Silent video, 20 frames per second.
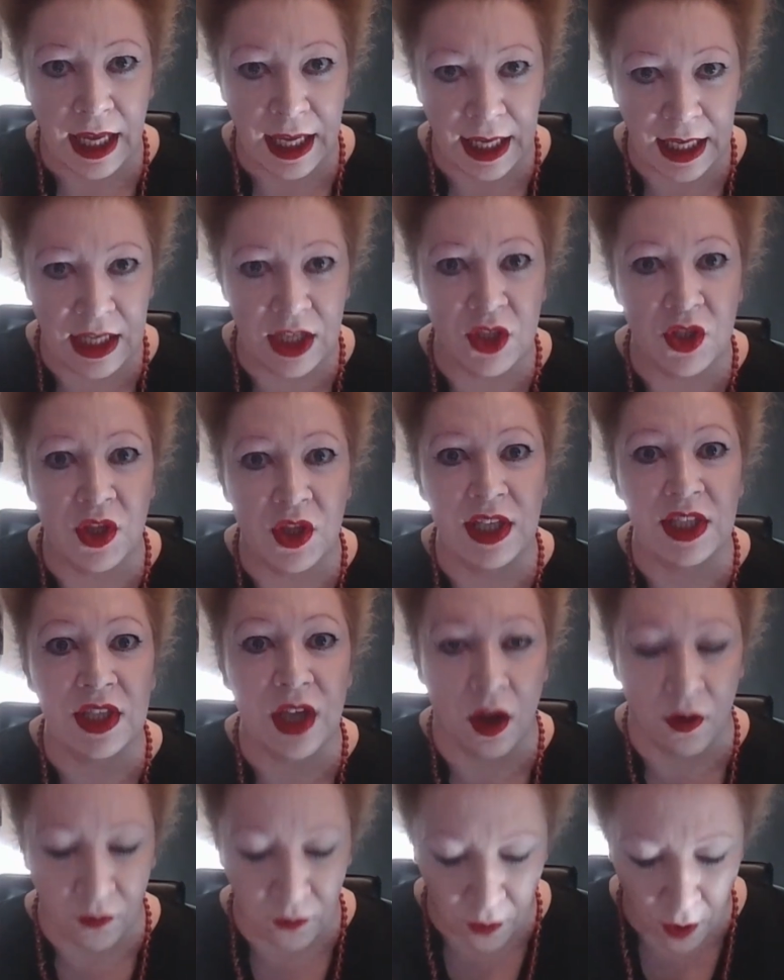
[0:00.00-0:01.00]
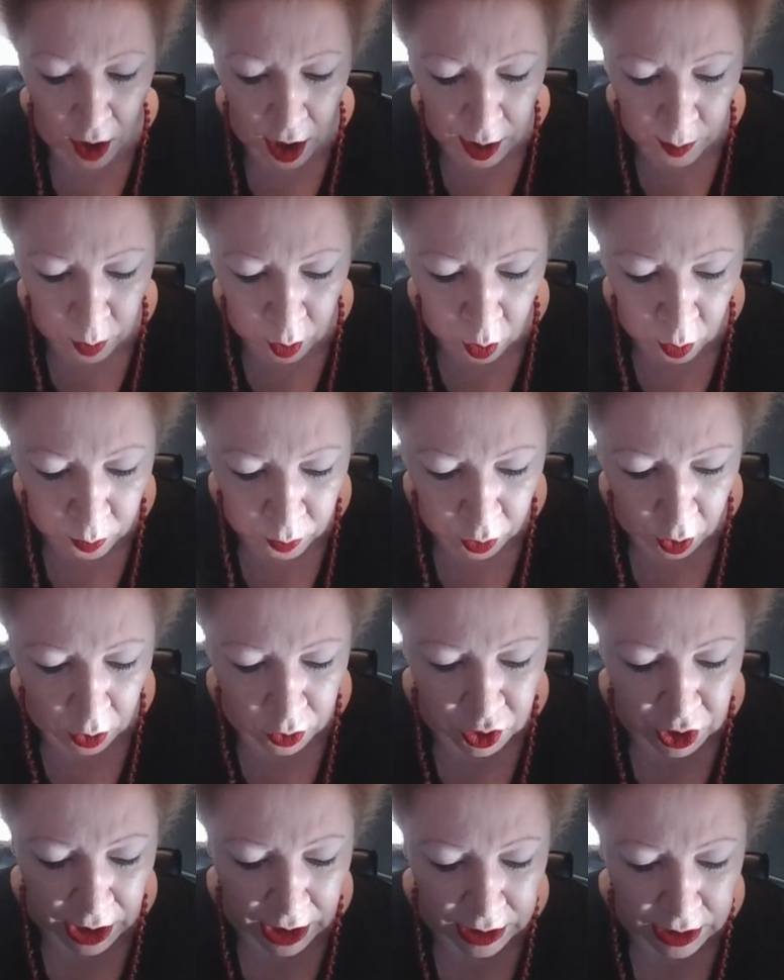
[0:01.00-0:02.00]
Is this a viable
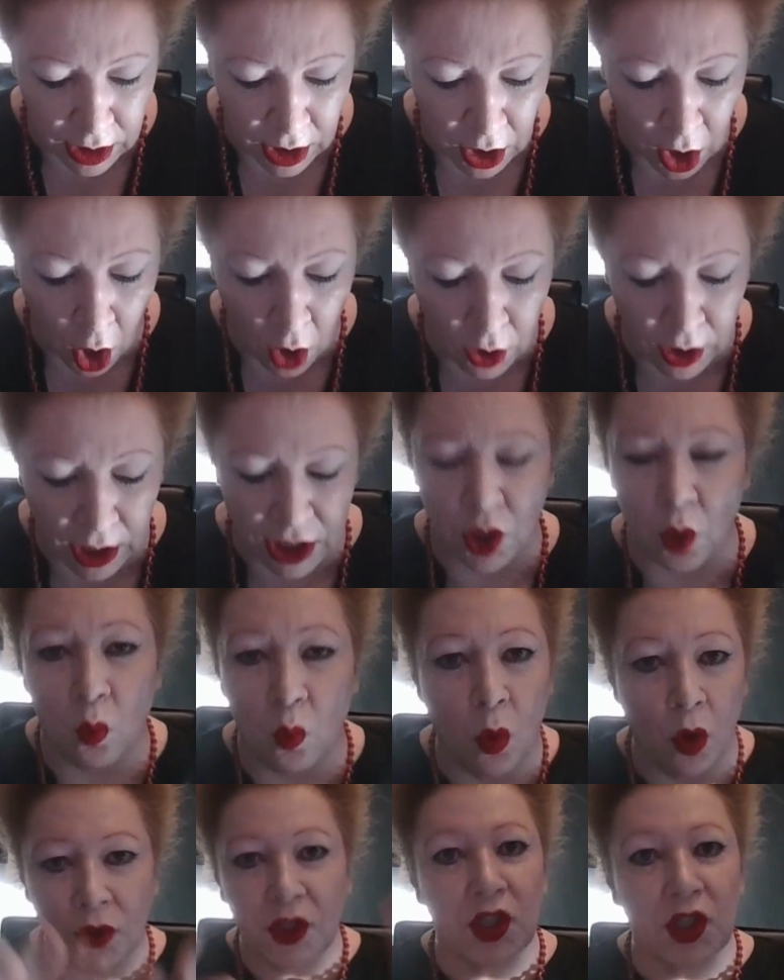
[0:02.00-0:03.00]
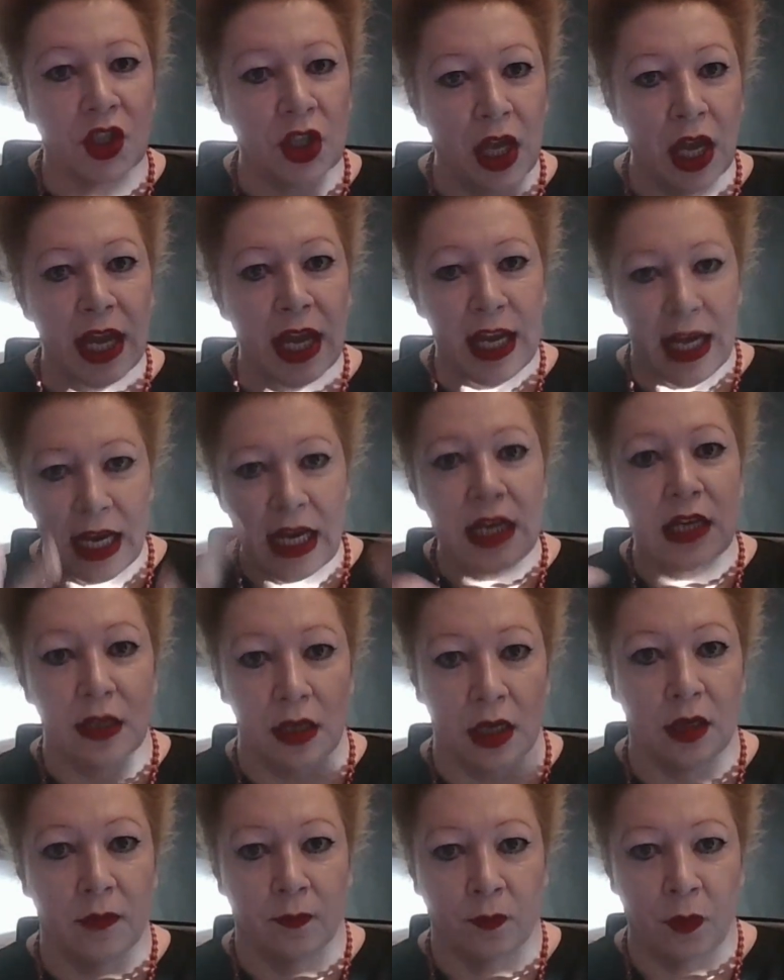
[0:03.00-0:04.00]
project? Okay, so what's
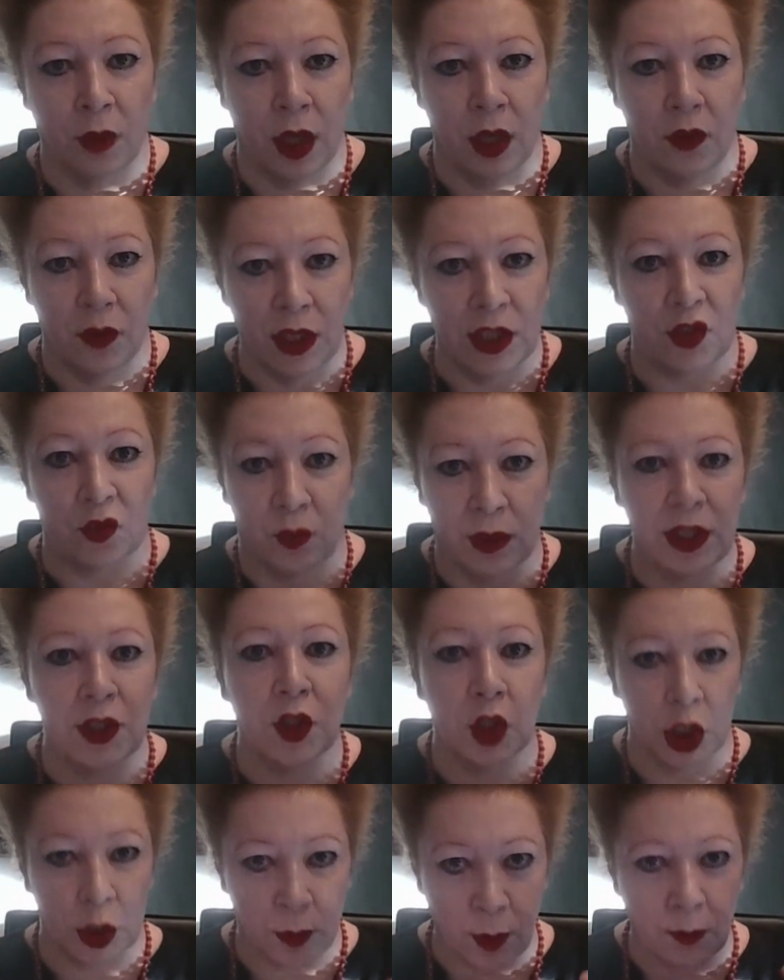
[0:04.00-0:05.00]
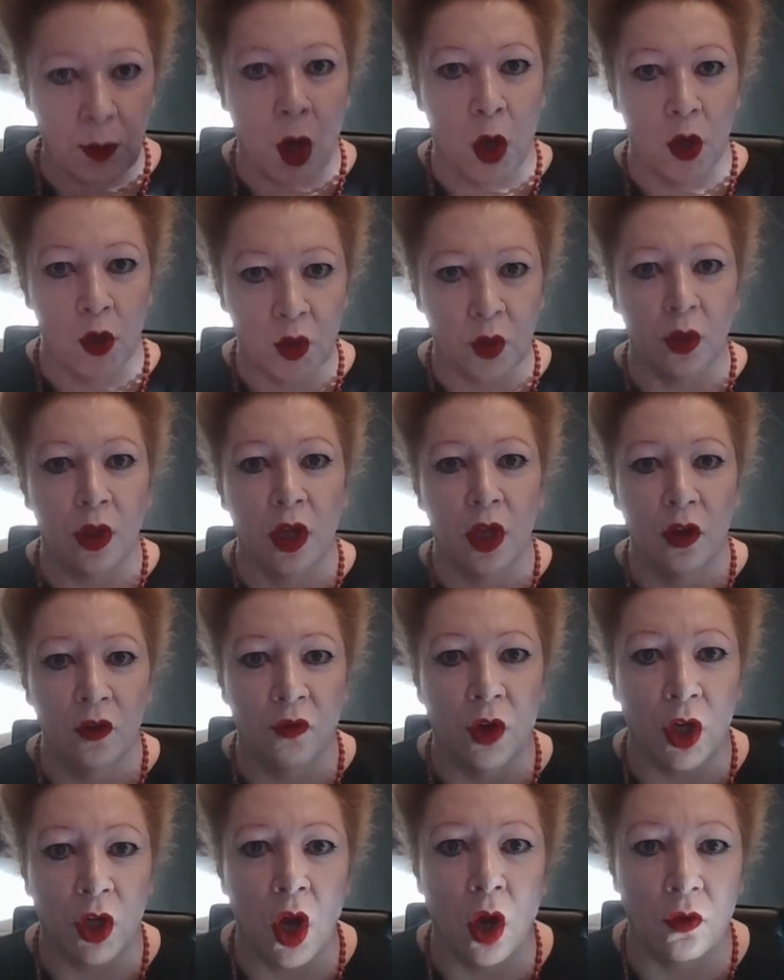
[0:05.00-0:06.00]
in this research proposal
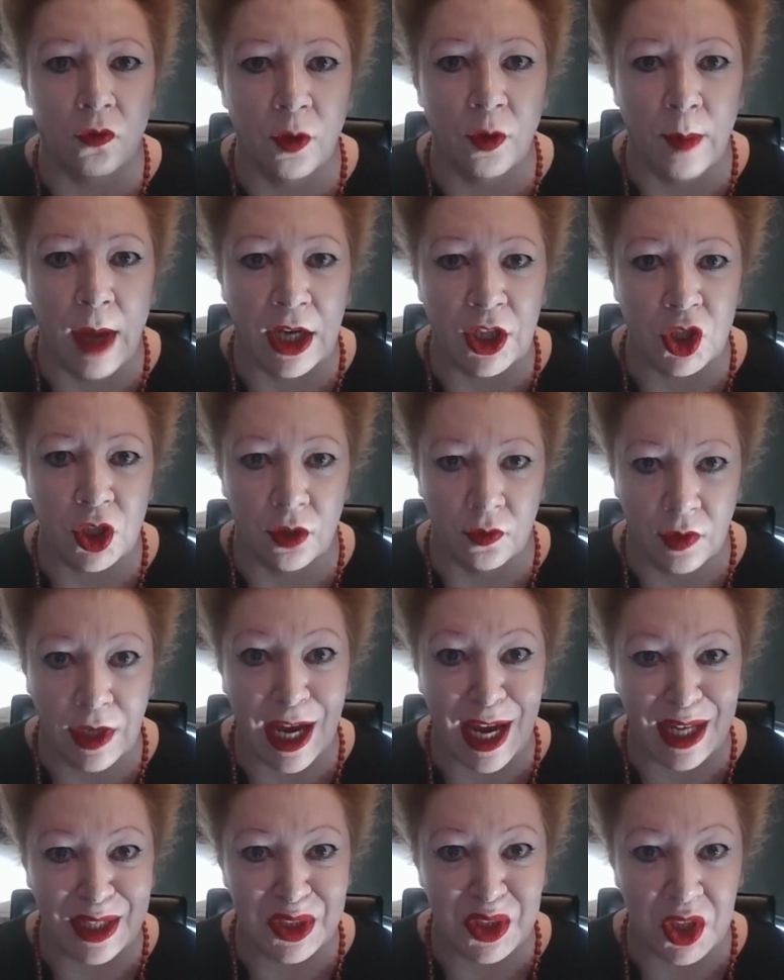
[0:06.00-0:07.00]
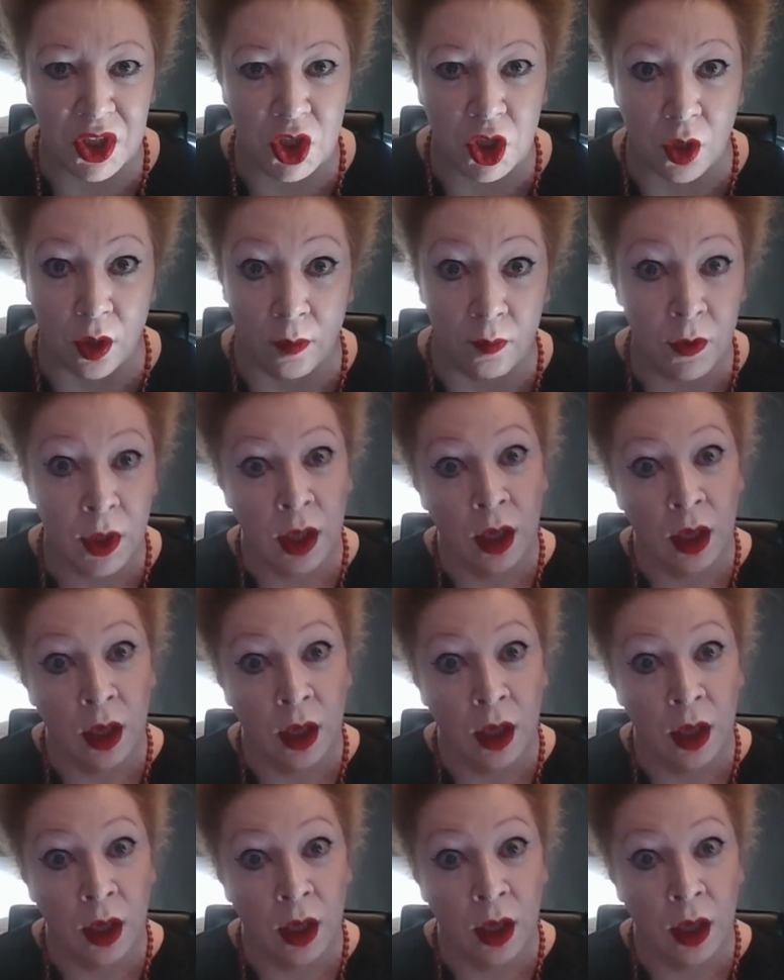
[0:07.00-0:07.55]
for a confirmation of candidature?